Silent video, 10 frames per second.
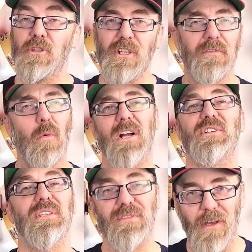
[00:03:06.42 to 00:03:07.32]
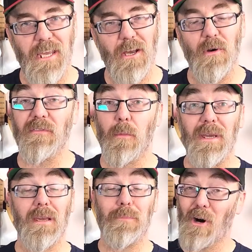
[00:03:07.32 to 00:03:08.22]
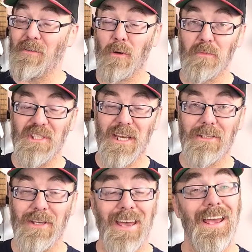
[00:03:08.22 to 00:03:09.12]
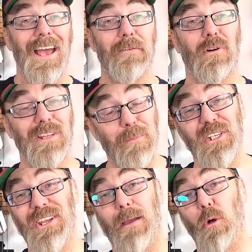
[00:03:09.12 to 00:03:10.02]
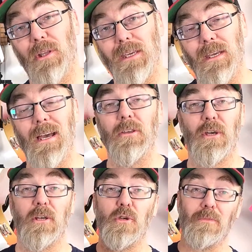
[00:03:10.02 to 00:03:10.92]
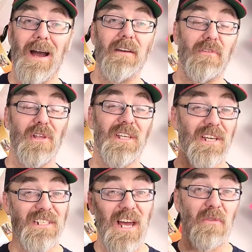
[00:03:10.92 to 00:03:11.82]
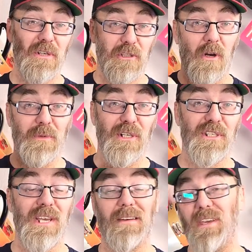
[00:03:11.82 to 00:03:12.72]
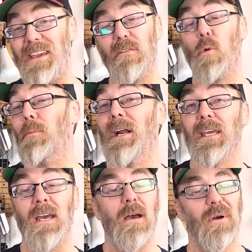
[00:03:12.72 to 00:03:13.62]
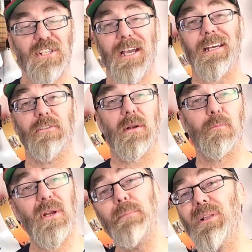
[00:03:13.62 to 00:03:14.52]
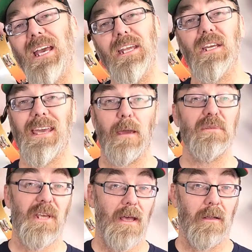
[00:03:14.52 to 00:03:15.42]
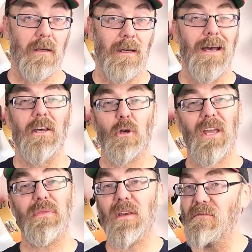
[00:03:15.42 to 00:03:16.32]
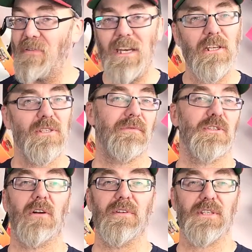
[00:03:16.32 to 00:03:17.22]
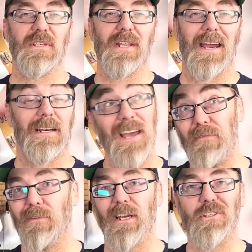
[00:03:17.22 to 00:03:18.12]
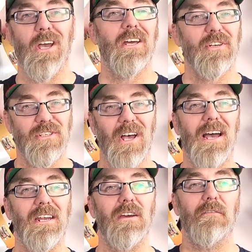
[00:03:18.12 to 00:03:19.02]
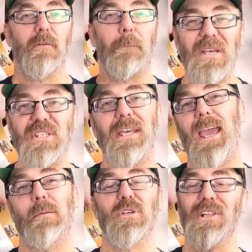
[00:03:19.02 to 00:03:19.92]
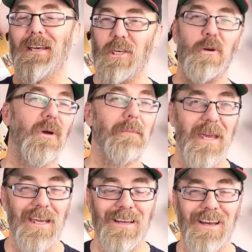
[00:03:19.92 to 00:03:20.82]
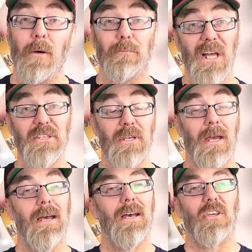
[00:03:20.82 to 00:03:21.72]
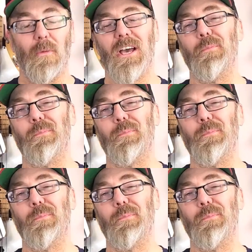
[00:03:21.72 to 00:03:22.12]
Just for watching this video and for being part of Room 6, and for a limited time only, you can use my affiliate link down in the description to save even more money by checking out their pre-played game sale. You'll get the convenience of services like Netflix designed for busy gamers like you and me. Plus, you'll be